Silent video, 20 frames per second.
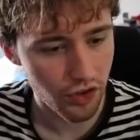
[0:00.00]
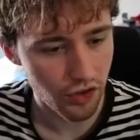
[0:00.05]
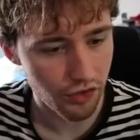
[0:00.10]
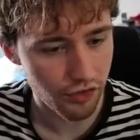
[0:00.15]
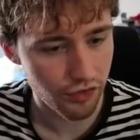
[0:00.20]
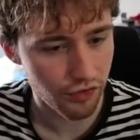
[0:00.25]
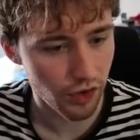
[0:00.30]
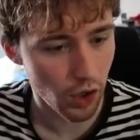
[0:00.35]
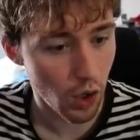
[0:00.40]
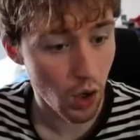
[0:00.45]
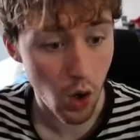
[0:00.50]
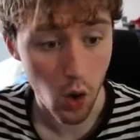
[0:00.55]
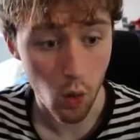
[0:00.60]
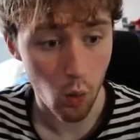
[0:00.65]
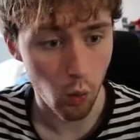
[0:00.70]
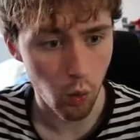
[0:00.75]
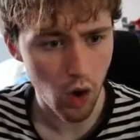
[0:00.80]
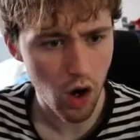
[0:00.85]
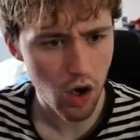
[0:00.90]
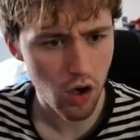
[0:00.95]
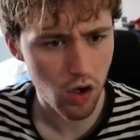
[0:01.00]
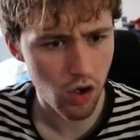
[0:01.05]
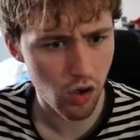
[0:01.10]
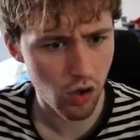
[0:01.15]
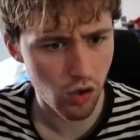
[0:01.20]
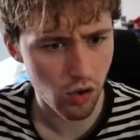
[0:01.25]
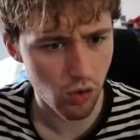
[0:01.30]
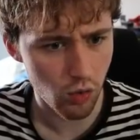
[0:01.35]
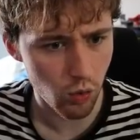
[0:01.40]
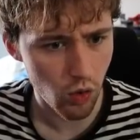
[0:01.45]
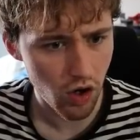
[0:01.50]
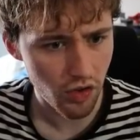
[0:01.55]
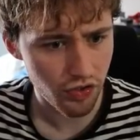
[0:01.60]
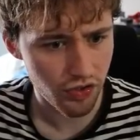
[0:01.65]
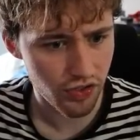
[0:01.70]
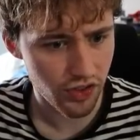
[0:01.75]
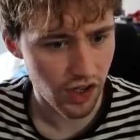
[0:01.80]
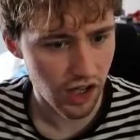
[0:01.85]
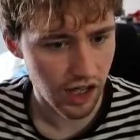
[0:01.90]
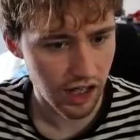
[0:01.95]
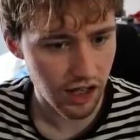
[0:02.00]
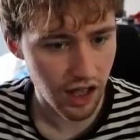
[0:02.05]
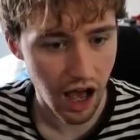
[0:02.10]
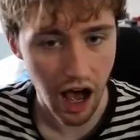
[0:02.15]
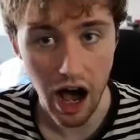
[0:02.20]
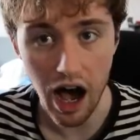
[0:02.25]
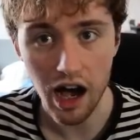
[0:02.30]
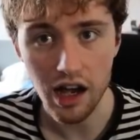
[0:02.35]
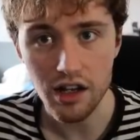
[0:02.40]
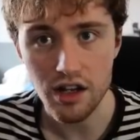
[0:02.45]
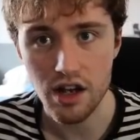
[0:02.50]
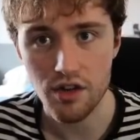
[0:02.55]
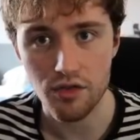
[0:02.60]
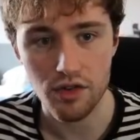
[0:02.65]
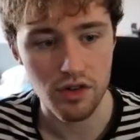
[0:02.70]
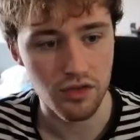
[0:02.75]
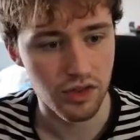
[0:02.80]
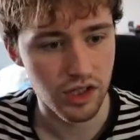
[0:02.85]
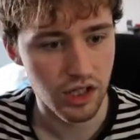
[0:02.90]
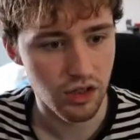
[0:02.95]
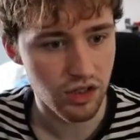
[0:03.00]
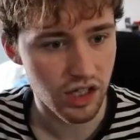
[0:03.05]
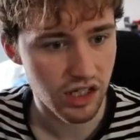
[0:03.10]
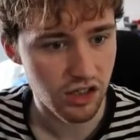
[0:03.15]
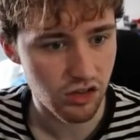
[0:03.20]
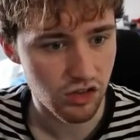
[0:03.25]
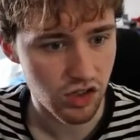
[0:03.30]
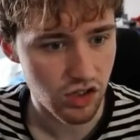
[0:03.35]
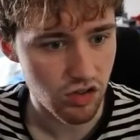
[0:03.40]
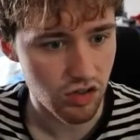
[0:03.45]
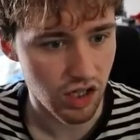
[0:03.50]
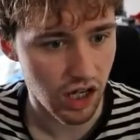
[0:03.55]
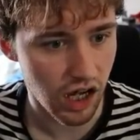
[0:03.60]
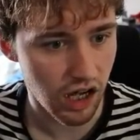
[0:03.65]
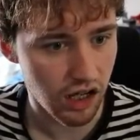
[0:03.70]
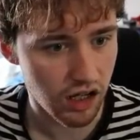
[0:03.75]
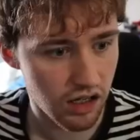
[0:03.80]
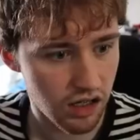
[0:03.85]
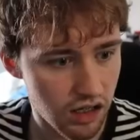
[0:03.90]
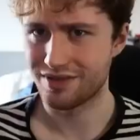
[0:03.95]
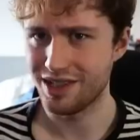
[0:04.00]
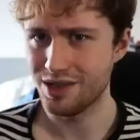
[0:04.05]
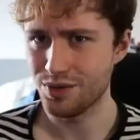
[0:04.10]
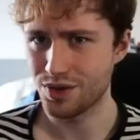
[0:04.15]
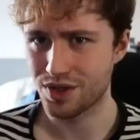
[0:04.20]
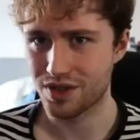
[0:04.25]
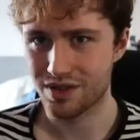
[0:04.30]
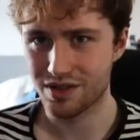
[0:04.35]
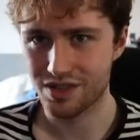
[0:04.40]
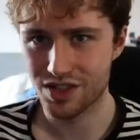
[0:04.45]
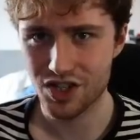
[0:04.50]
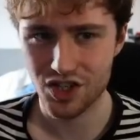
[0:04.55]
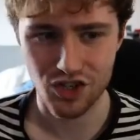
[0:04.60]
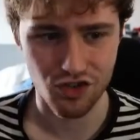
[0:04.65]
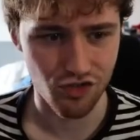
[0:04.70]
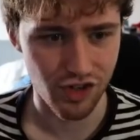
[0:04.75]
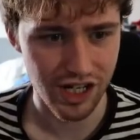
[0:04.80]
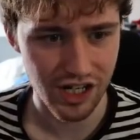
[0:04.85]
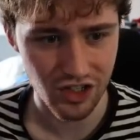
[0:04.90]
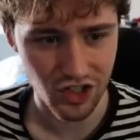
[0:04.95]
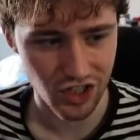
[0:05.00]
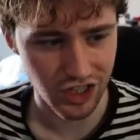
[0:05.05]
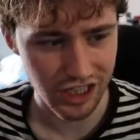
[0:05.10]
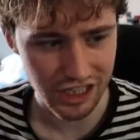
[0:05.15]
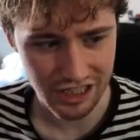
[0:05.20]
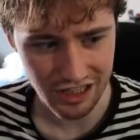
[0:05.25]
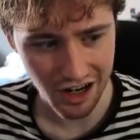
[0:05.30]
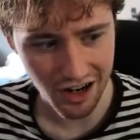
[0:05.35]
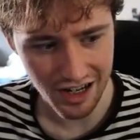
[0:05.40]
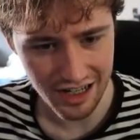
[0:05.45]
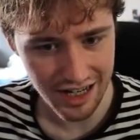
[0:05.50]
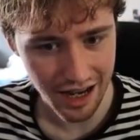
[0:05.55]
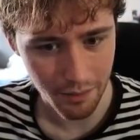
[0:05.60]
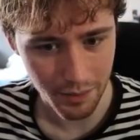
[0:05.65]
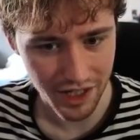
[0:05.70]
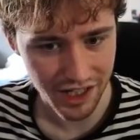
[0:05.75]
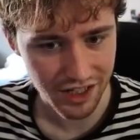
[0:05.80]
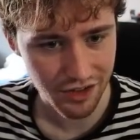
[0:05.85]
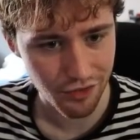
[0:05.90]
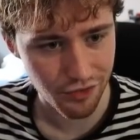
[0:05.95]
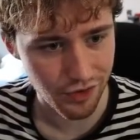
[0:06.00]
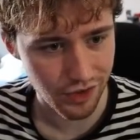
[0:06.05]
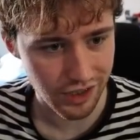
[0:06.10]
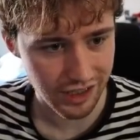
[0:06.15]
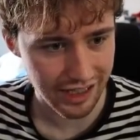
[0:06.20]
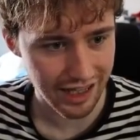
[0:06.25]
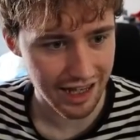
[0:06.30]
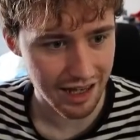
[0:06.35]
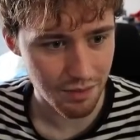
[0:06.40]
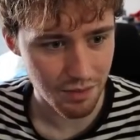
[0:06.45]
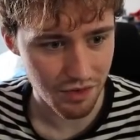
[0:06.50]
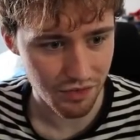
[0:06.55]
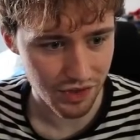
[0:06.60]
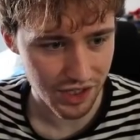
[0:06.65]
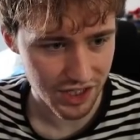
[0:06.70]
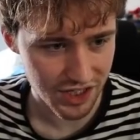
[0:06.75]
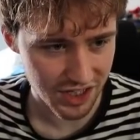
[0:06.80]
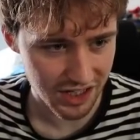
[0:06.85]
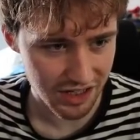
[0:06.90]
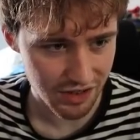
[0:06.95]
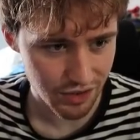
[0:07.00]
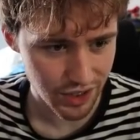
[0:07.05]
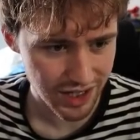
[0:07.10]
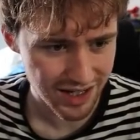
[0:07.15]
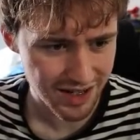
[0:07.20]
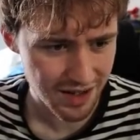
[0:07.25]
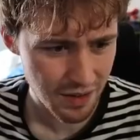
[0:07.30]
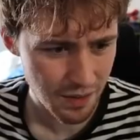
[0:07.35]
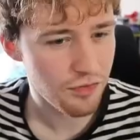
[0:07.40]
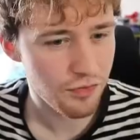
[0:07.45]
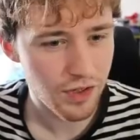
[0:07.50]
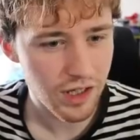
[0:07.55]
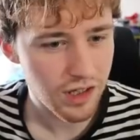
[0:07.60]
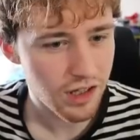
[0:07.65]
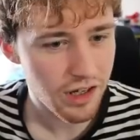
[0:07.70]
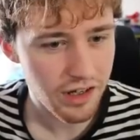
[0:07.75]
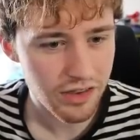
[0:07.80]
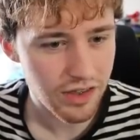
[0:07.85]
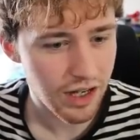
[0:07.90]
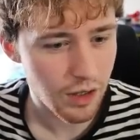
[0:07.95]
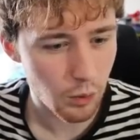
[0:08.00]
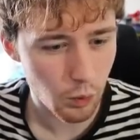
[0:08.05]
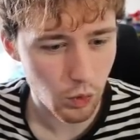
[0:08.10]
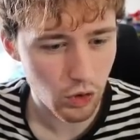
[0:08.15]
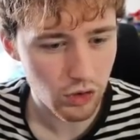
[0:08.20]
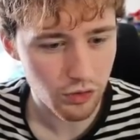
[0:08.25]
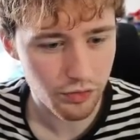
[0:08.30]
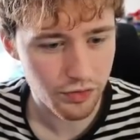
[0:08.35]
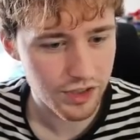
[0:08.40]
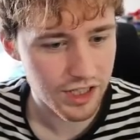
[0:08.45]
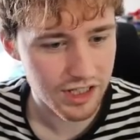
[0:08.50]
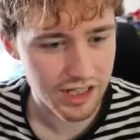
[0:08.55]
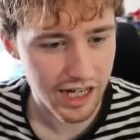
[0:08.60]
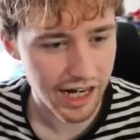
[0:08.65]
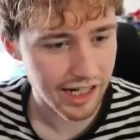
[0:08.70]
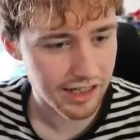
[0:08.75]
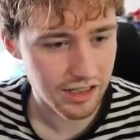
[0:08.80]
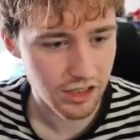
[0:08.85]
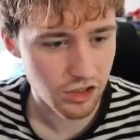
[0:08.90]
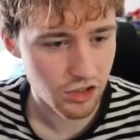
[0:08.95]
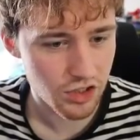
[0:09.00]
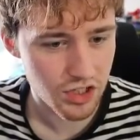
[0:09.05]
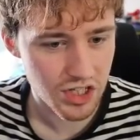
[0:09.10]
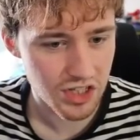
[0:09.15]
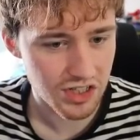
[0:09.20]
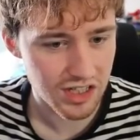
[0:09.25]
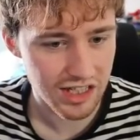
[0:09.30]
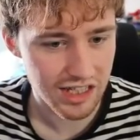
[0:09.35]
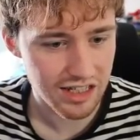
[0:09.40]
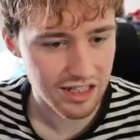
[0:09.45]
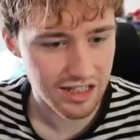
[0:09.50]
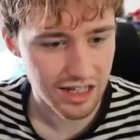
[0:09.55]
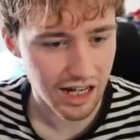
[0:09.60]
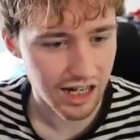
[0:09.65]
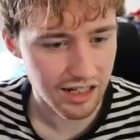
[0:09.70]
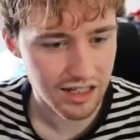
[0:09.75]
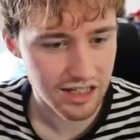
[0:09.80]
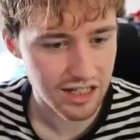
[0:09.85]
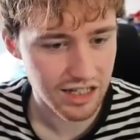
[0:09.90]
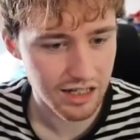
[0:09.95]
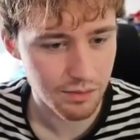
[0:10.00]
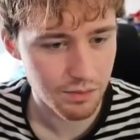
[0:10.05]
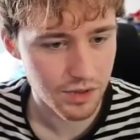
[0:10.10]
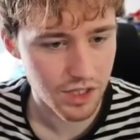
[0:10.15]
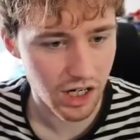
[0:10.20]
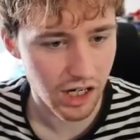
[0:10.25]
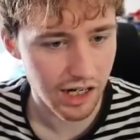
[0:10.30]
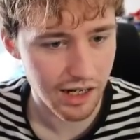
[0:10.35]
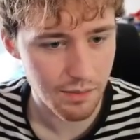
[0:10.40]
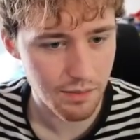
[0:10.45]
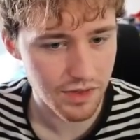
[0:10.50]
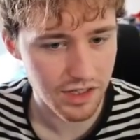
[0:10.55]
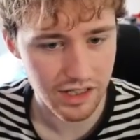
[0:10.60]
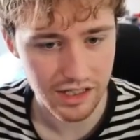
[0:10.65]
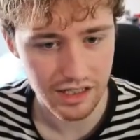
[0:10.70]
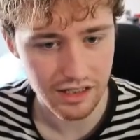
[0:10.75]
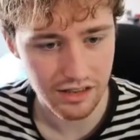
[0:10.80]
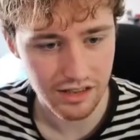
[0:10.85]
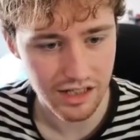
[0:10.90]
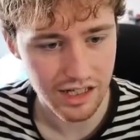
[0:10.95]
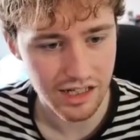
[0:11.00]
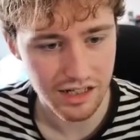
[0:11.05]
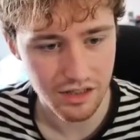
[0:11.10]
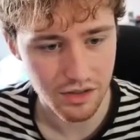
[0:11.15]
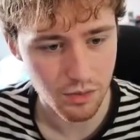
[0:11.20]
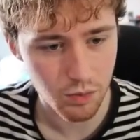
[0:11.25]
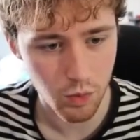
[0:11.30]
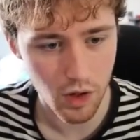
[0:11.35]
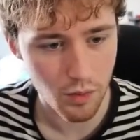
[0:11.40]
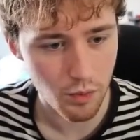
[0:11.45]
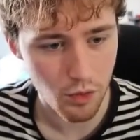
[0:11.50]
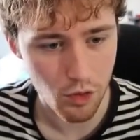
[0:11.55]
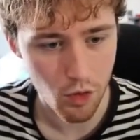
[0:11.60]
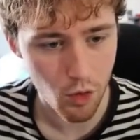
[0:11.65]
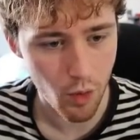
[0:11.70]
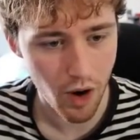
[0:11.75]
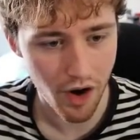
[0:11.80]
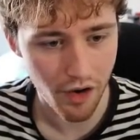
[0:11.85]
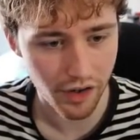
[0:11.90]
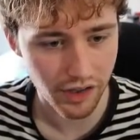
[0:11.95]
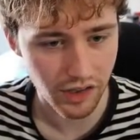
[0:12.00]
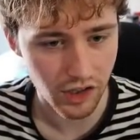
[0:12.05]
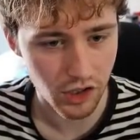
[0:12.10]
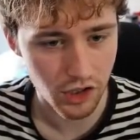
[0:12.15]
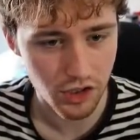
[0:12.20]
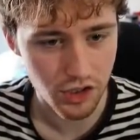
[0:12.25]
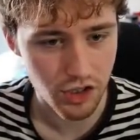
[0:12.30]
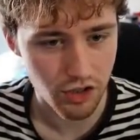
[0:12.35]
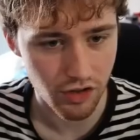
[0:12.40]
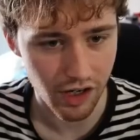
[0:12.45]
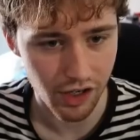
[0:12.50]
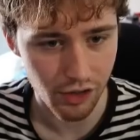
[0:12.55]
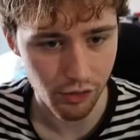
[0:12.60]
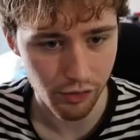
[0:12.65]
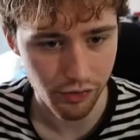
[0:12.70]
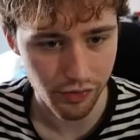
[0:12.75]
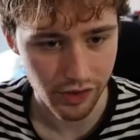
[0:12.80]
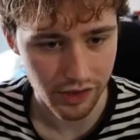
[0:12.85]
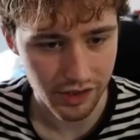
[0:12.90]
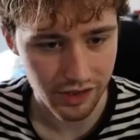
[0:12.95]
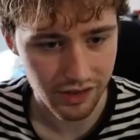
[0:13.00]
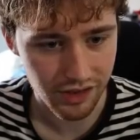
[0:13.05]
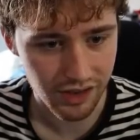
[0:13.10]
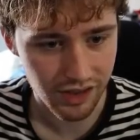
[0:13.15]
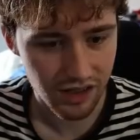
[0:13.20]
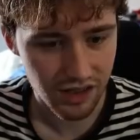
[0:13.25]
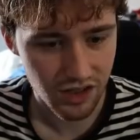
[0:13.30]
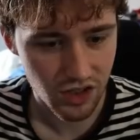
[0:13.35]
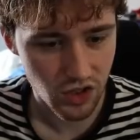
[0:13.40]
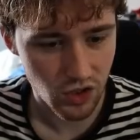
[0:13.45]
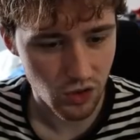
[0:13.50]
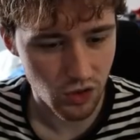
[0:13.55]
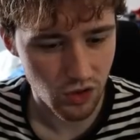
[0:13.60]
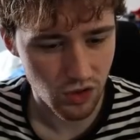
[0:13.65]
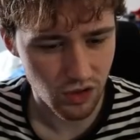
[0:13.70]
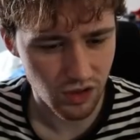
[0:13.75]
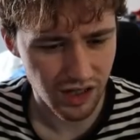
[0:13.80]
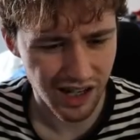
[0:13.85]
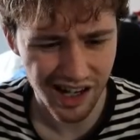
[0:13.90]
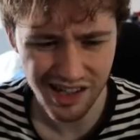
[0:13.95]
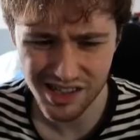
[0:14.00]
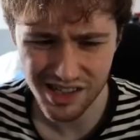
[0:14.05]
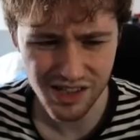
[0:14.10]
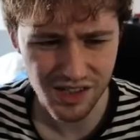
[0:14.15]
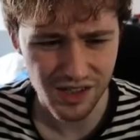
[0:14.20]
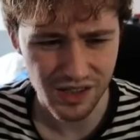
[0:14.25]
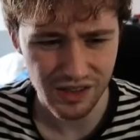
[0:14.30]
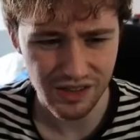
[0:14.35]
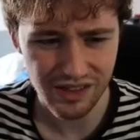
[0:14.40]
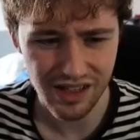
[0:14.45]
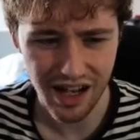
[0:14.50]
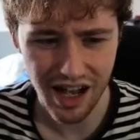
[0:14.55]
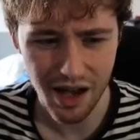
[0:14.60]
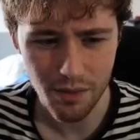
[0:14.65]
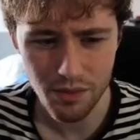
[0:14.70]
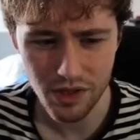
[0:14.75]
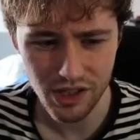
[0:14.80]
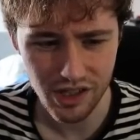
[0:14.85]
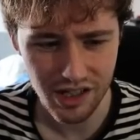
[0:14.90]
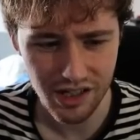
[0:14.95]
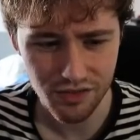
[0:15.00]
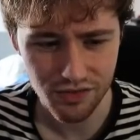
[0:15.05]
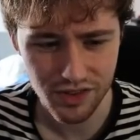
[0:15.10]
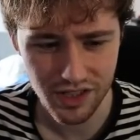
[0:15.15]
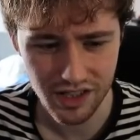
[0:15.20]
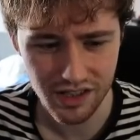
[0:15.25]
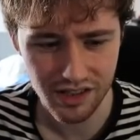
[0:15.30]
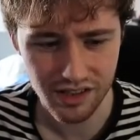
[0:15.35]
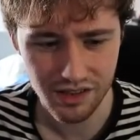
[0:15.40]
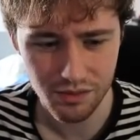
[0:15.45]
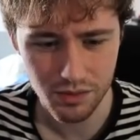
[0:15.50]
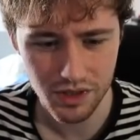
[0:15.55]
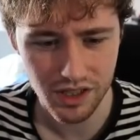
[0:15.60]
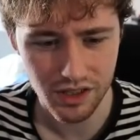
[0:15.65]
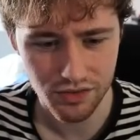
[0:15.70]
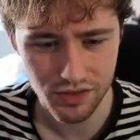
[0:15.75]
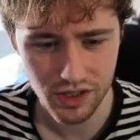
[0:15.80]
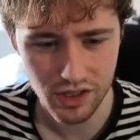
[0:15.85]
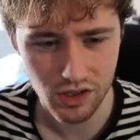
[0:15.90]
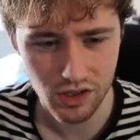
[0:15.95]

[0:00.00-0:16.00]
the fuck? Whoa, what the hell? I never even knew they could do that. That was strangely dynamic for a game of this era. I feel like that wolf detected us at the exact same time that he did when we were wearing the hunter outfit. So, I don't know. I'm gonna have to